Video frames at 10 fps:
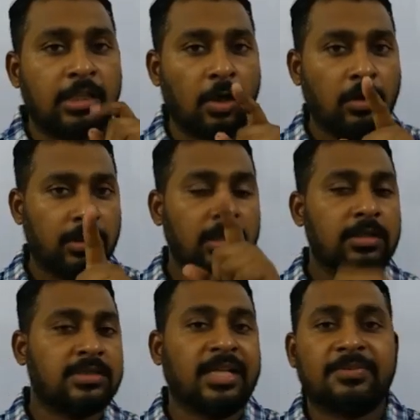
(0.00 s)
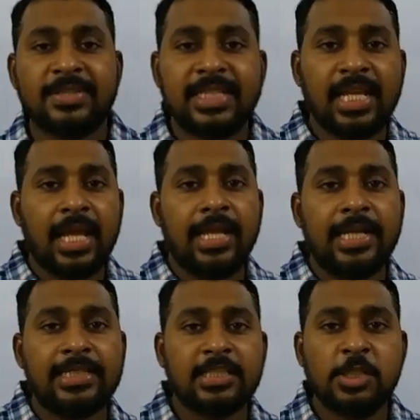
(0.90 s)
total surface area
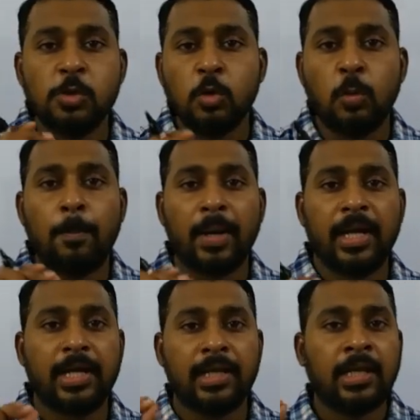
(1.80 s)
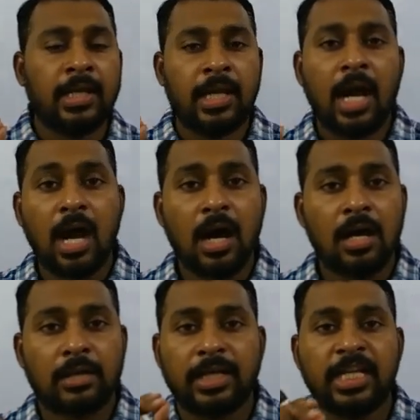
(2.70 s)
is 2 pi
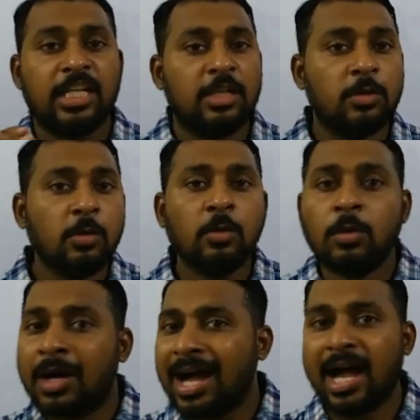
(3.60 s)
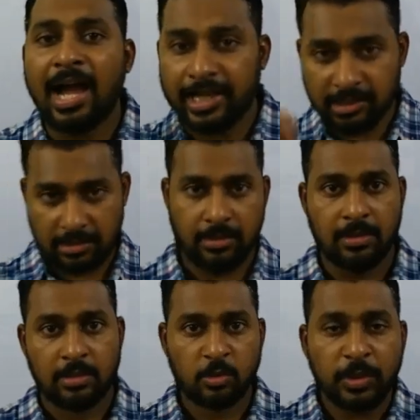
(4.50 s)
r into height.
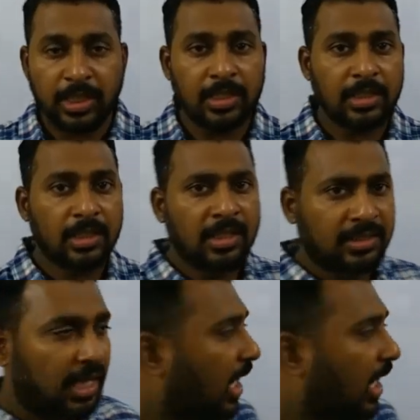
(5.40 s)
So here the